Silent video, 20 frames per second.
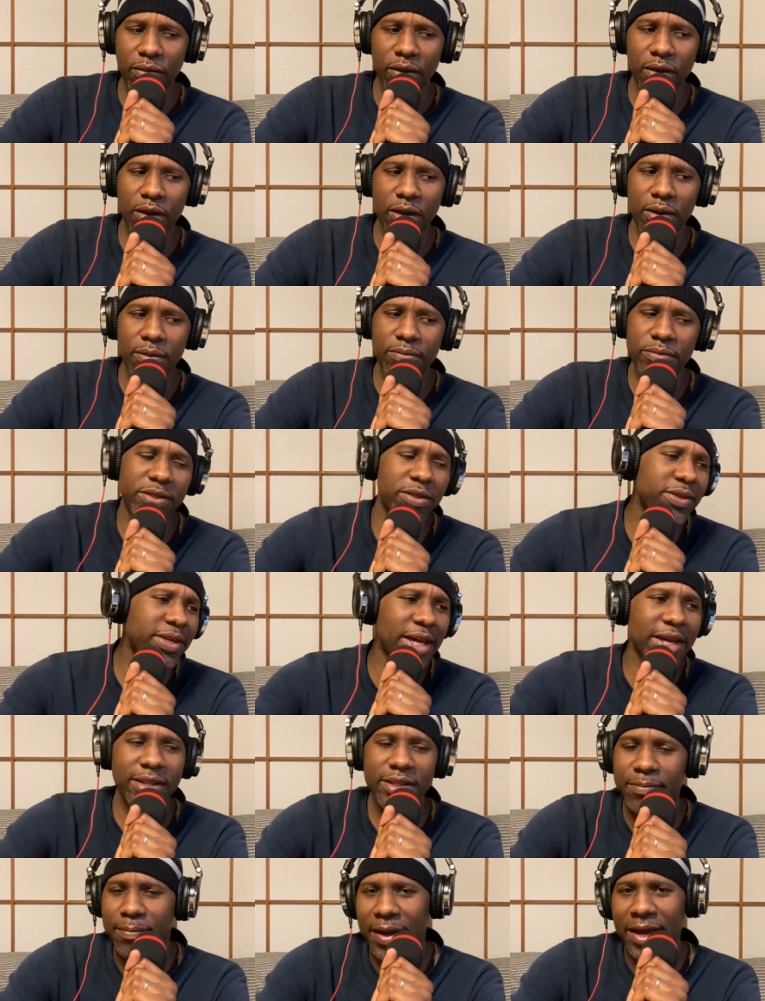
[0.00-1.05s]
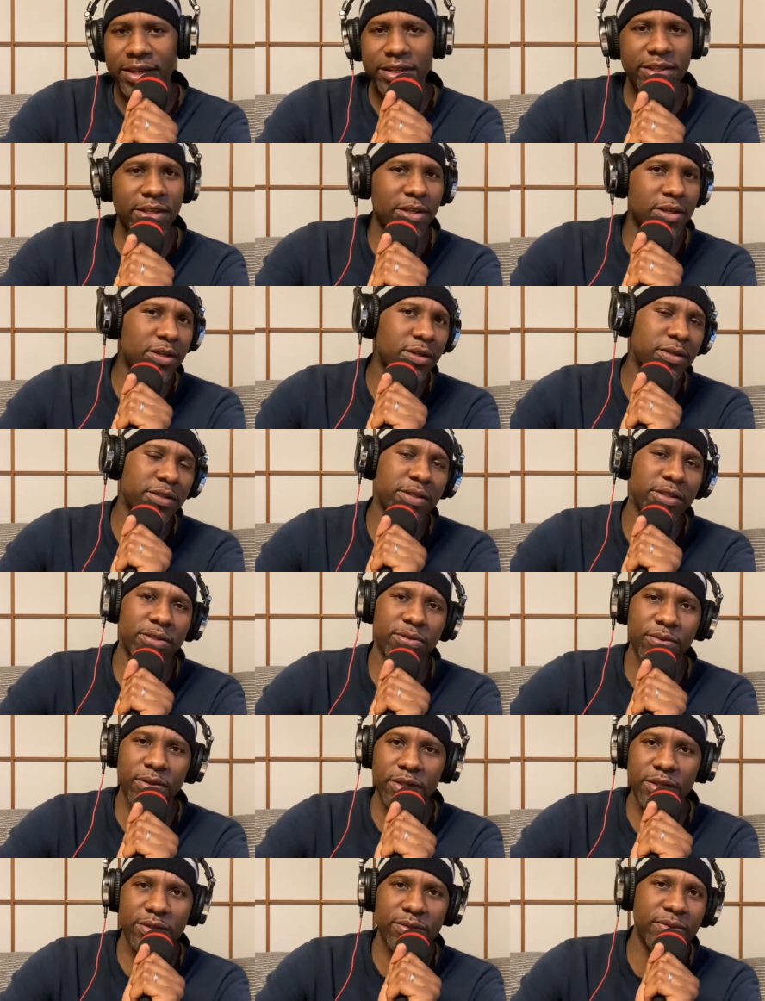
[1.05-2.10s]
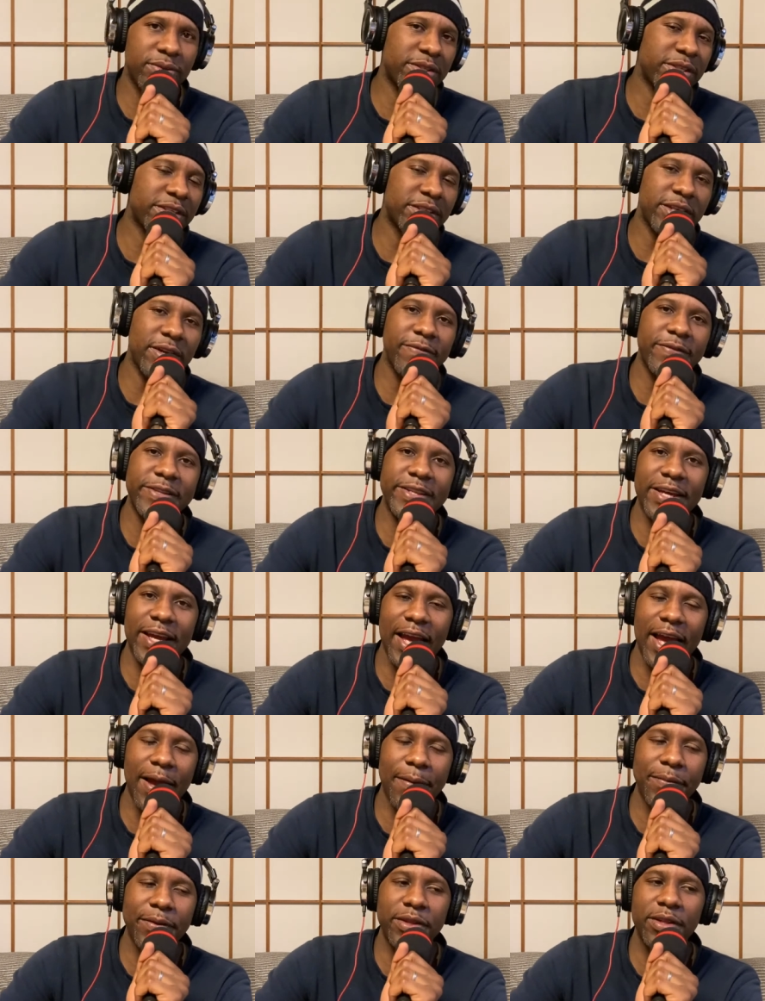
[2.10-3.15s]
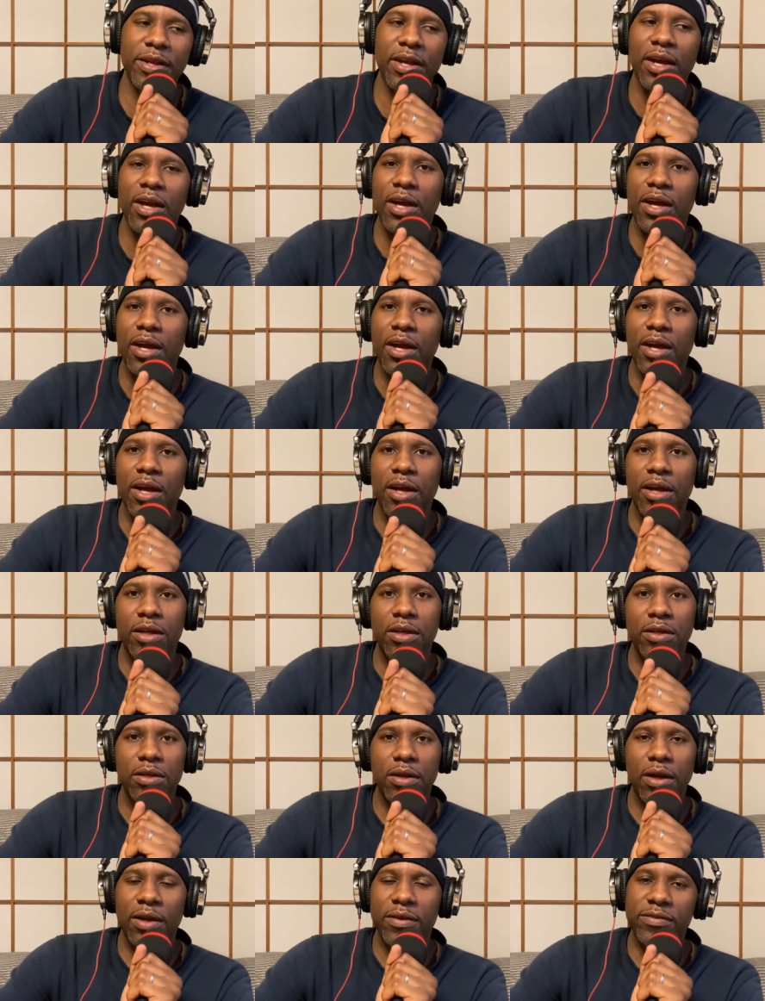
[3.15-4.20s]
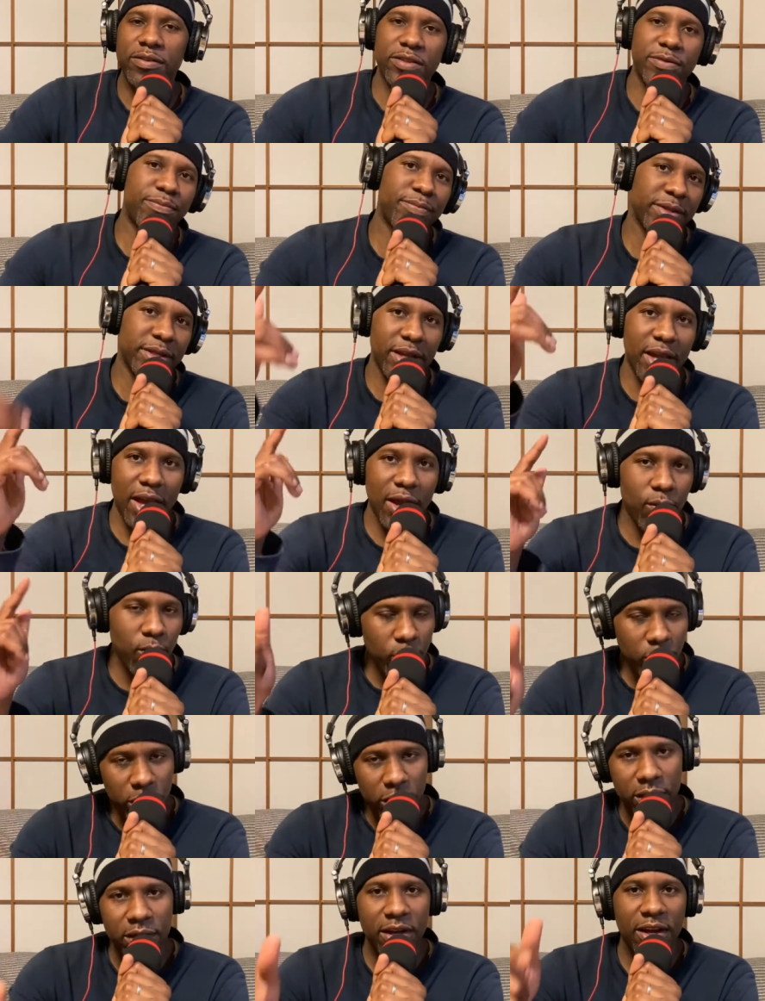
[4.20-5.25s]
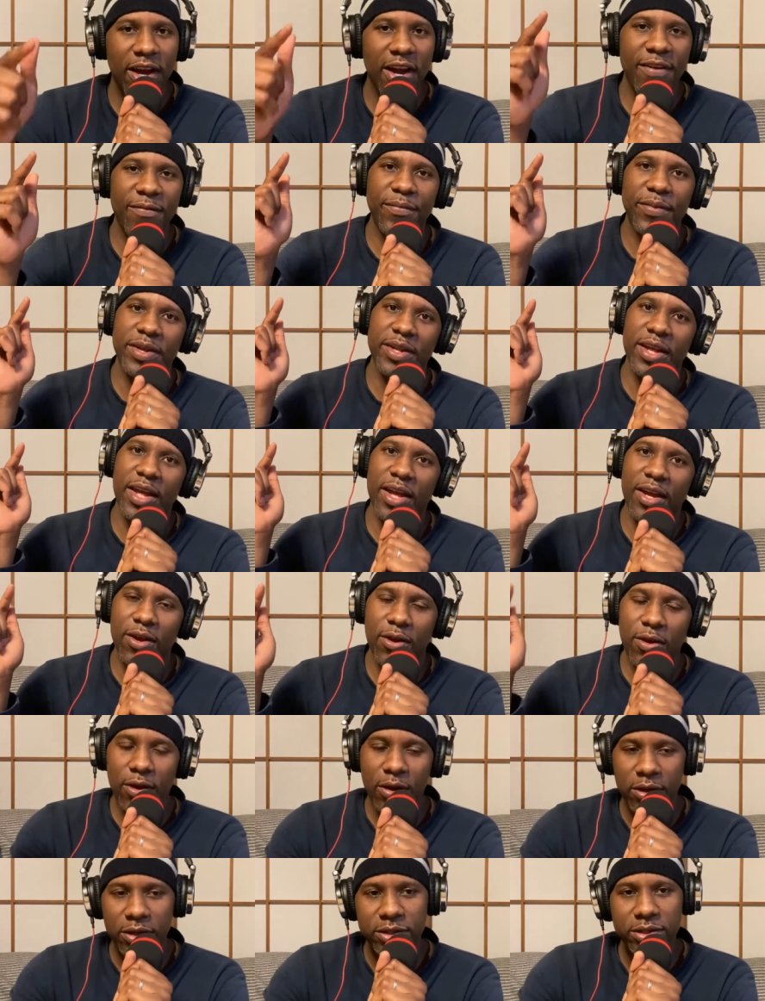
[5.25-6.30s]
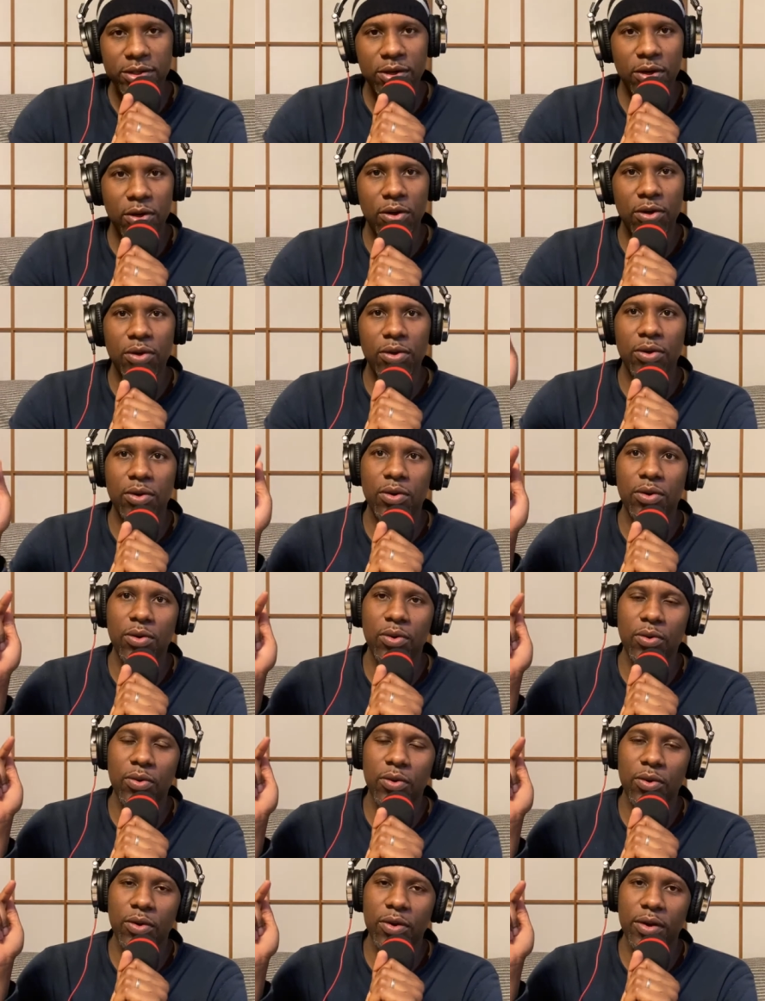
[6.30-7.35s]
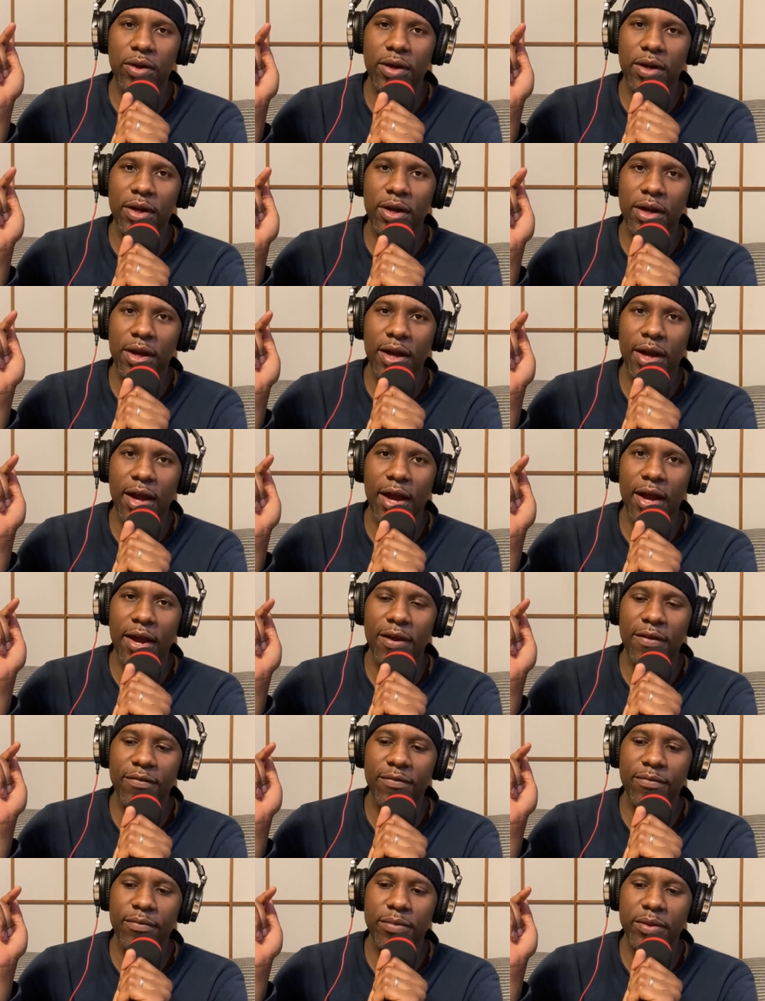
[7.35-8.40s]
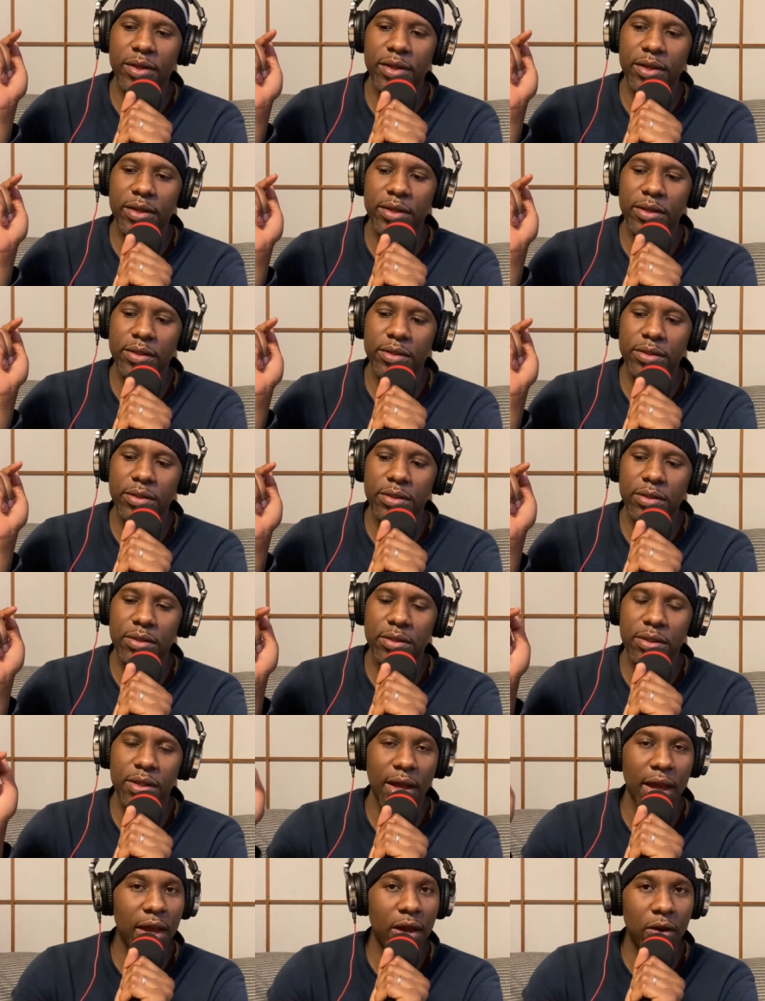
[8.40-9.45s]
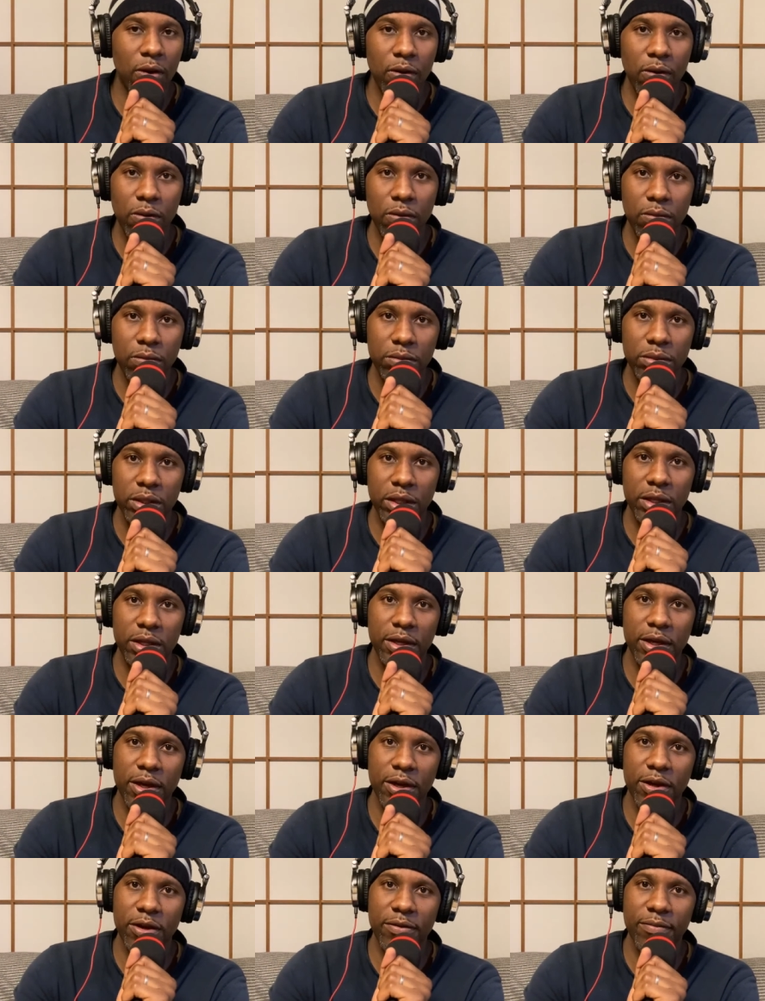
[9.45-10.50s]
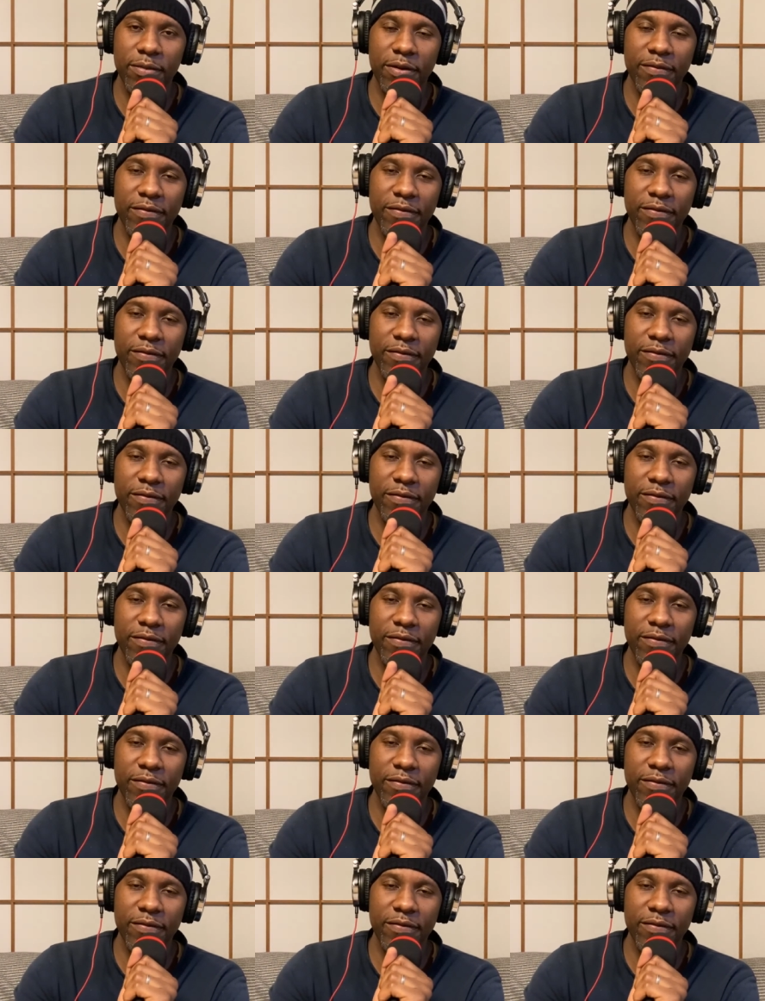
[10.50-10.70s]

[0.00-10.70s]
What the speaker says: yeah, the past year, just since everything happened, I've just been at work, I've been at Costco, or I've been at home taking care of my